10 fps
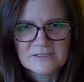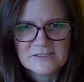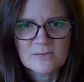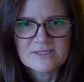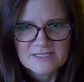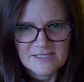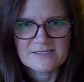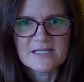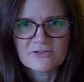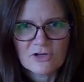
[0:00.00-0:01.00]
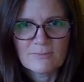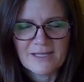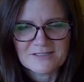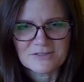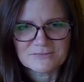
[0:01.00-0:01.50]
So it's
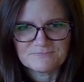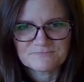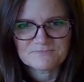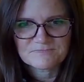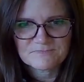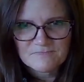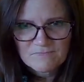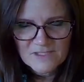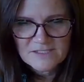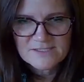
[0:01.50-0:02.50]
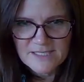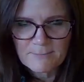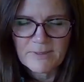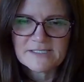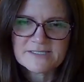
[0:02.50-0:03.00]
incremental,
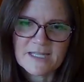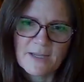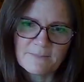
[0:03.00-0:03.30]
step by step.